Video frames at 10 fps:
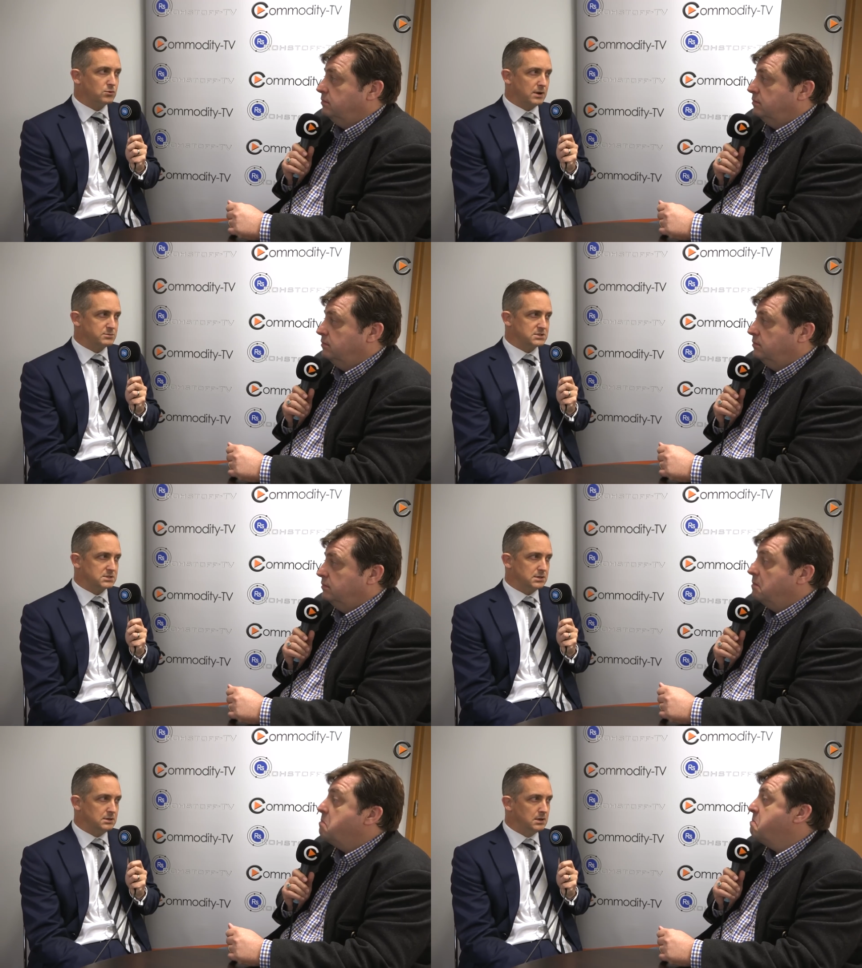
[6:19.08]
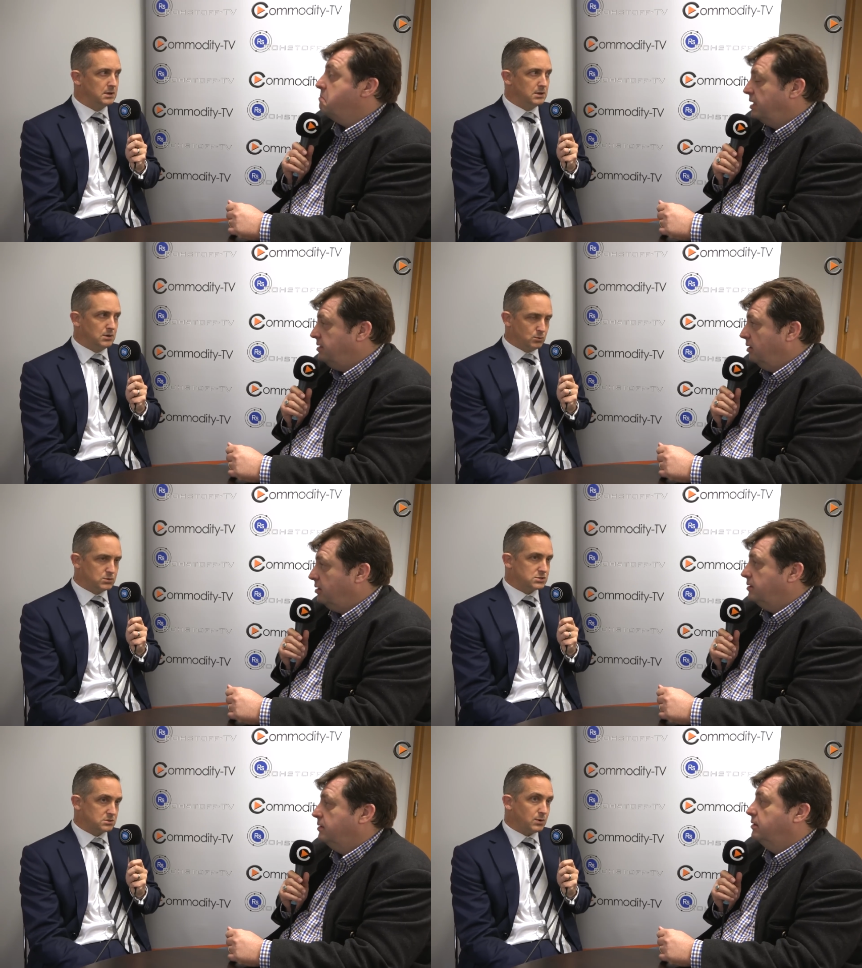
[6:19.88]
Speaker 1: grams a ton. That's a lot.
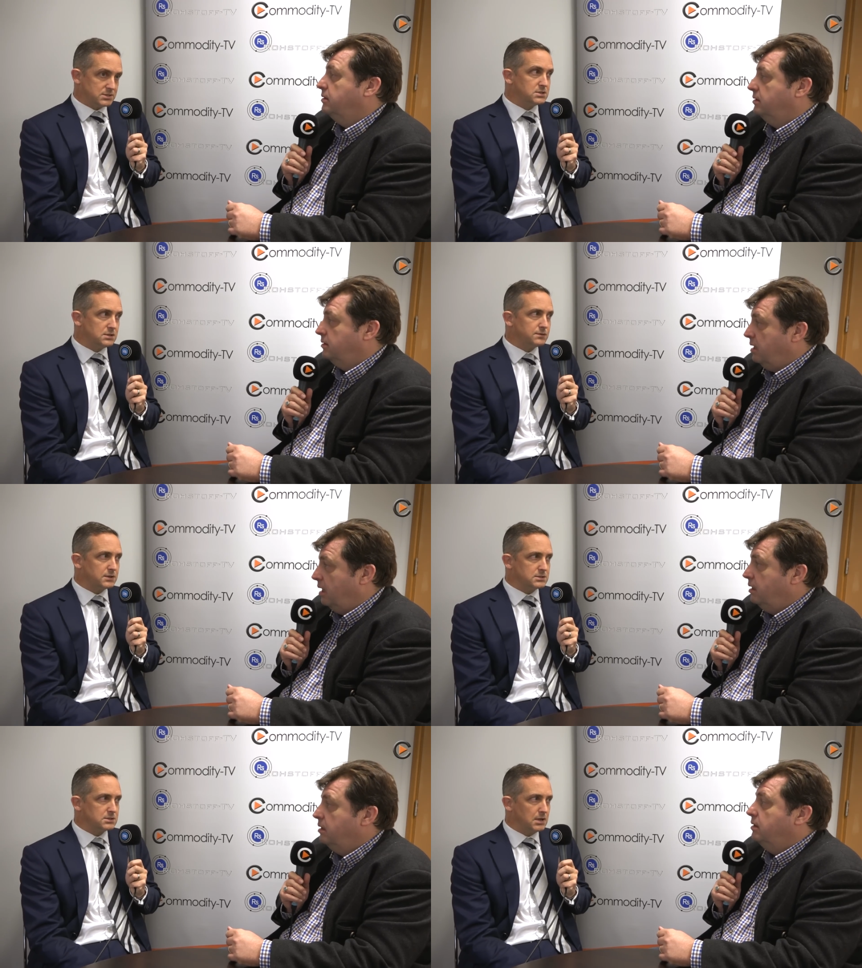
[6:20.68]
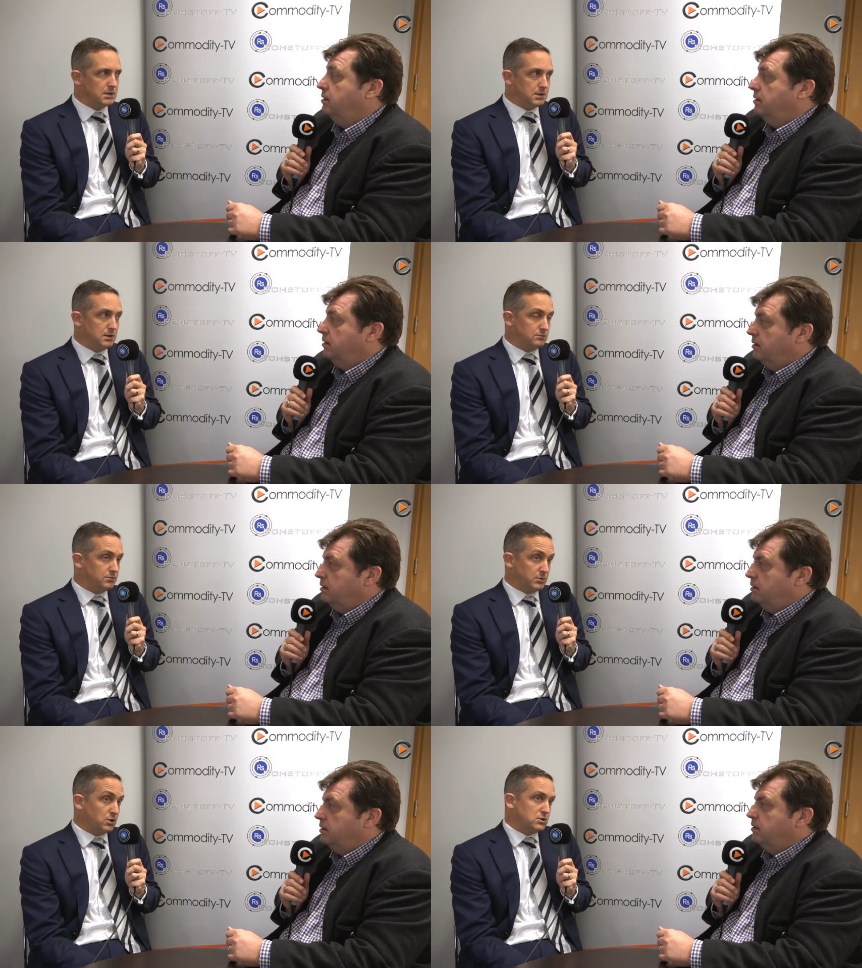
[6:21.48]
Which is quite significant yeah. and, and, and
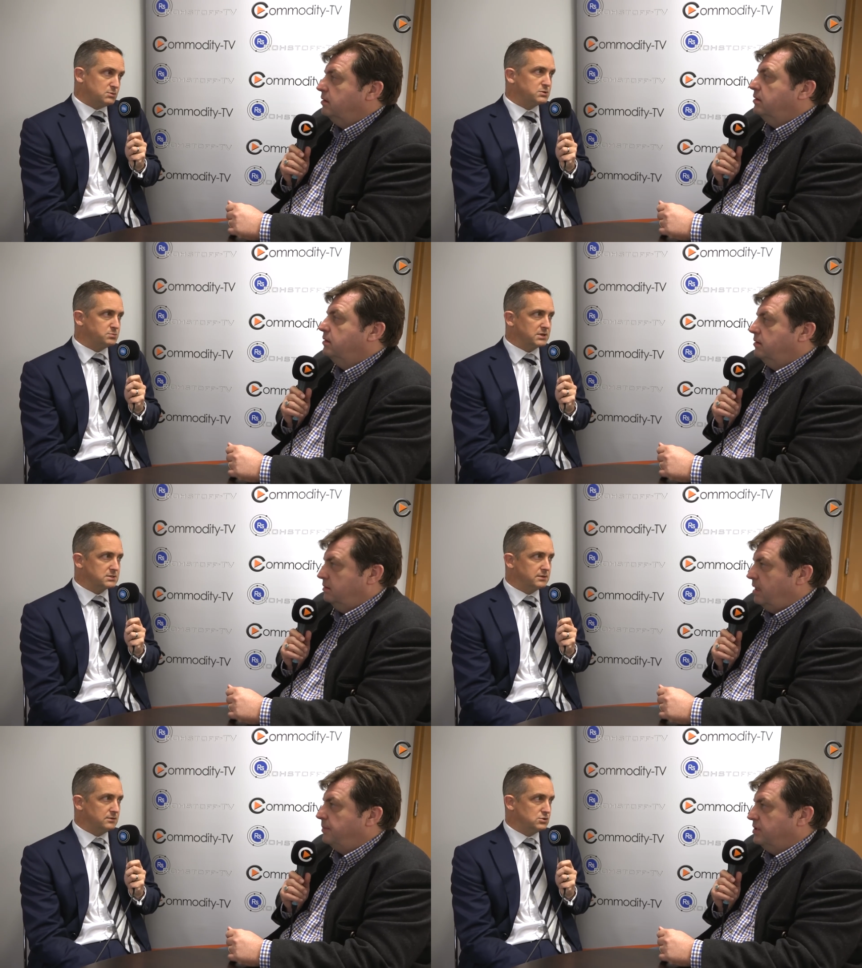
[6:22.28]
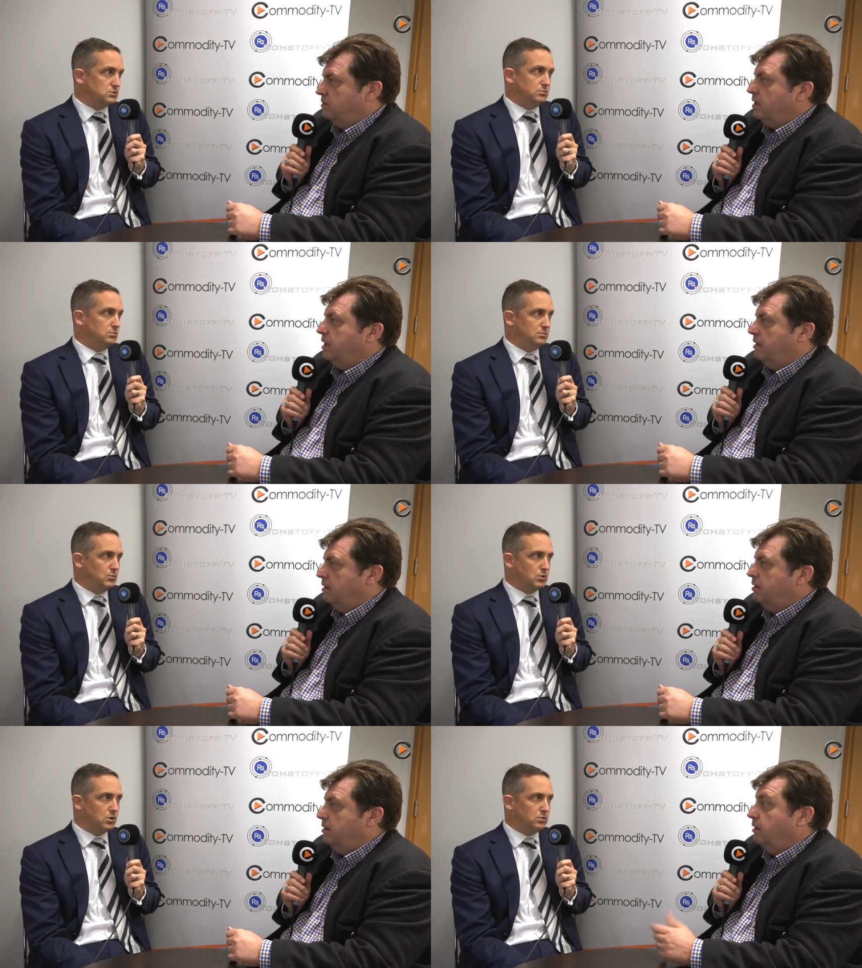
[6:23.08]
from a cost perspective gives absolutely. you
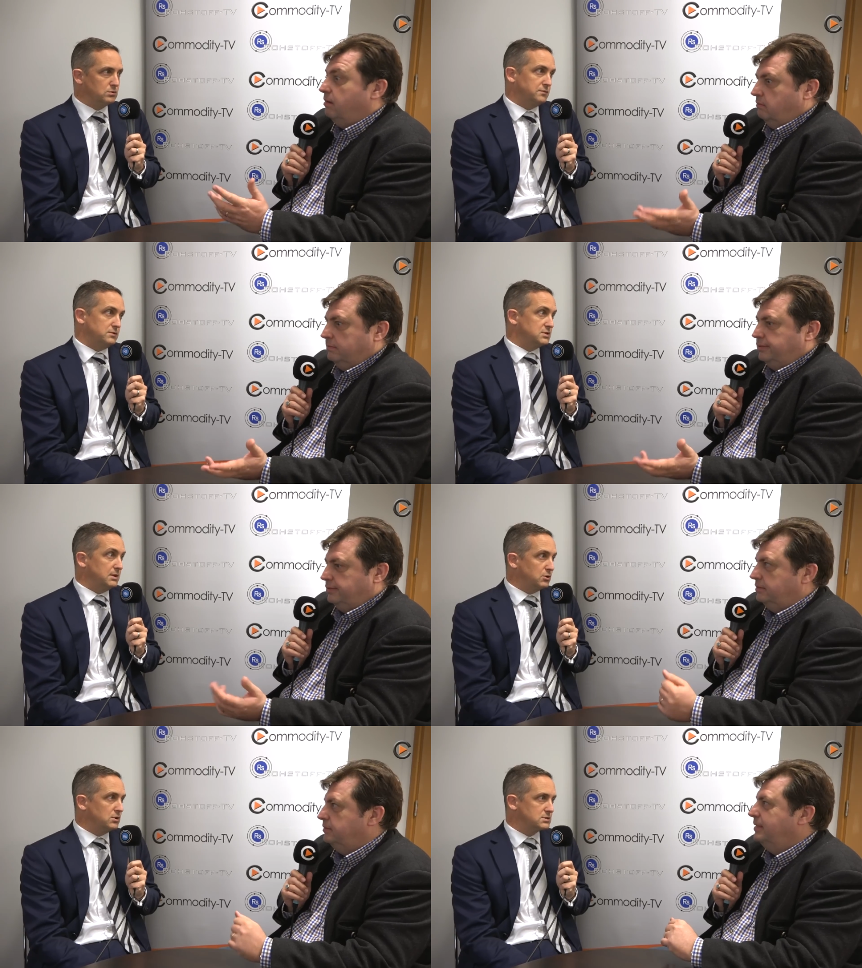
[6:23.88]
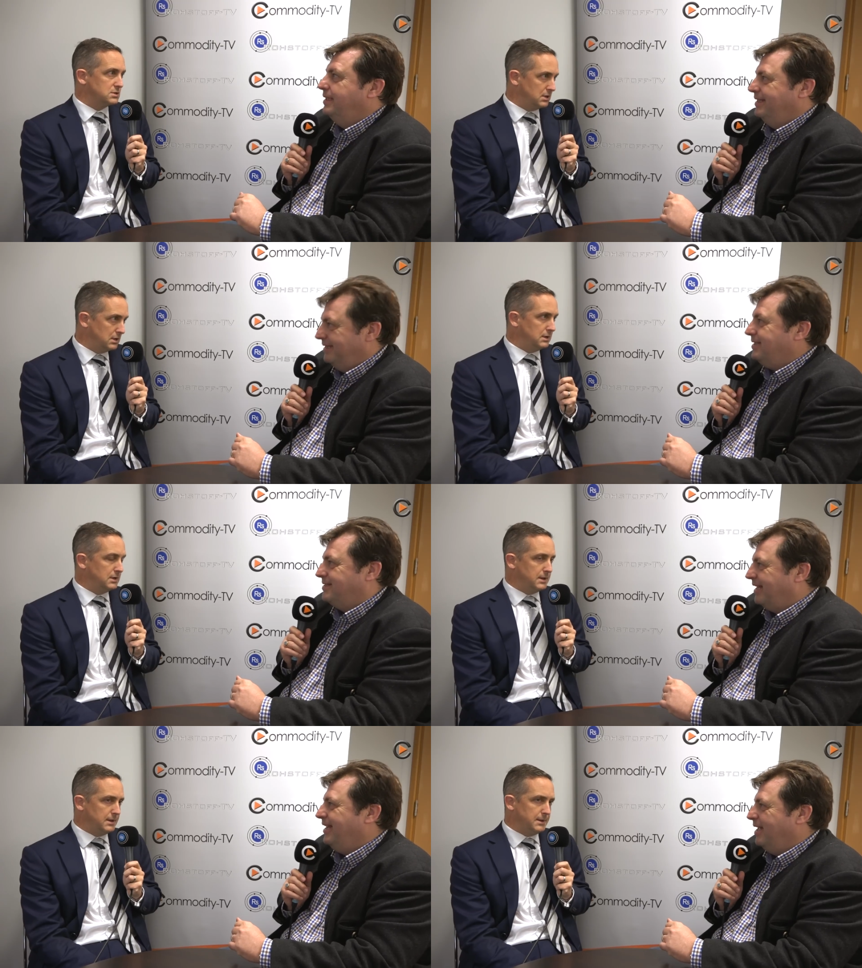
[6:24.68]
more gold for the same cost.
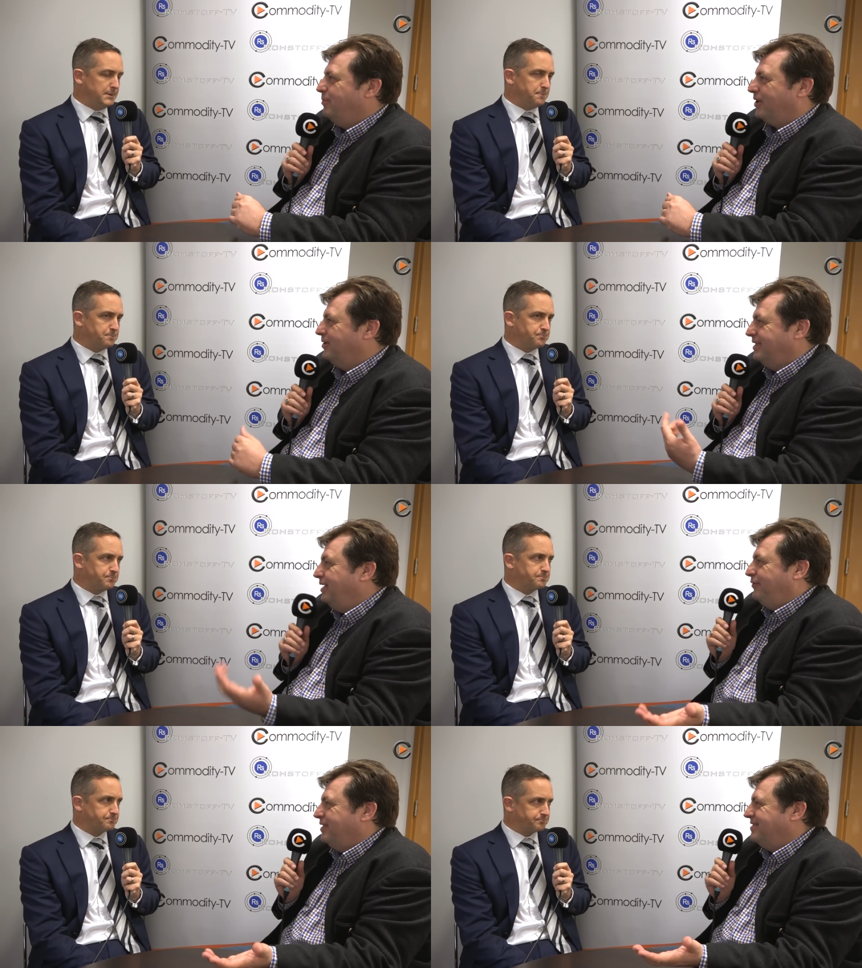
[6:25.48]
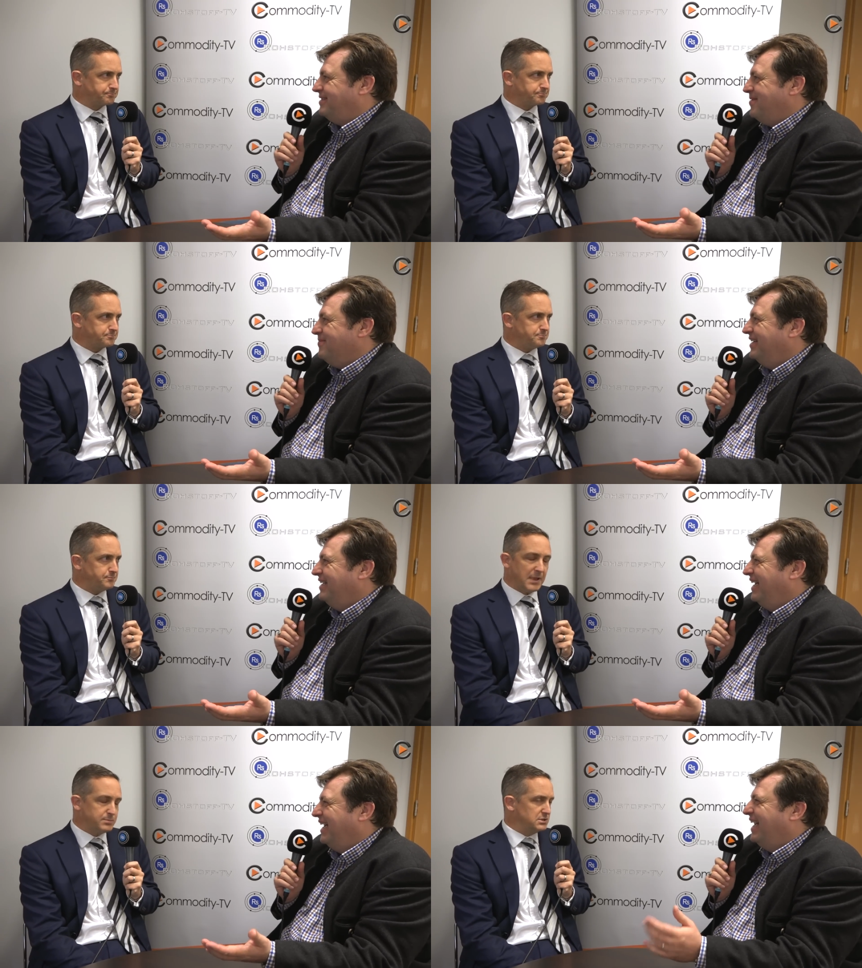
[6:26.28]
Speaker 2: Exactly, yeah, um, because the lift is the same.
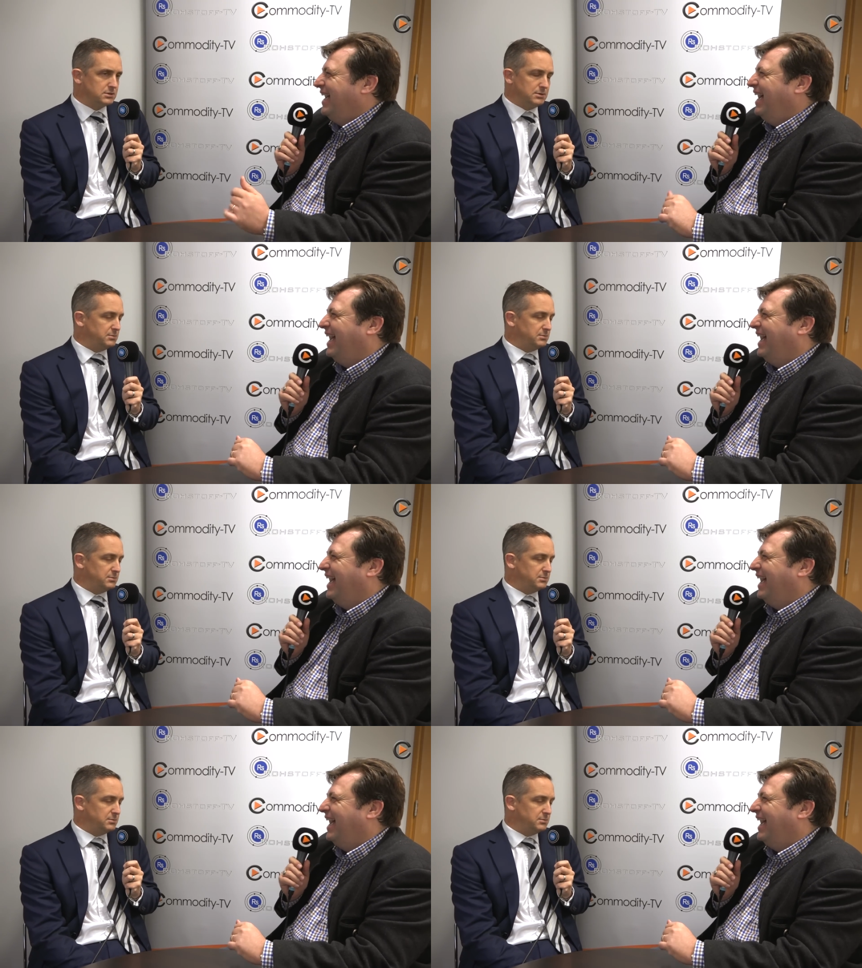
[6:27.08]
Absolutely.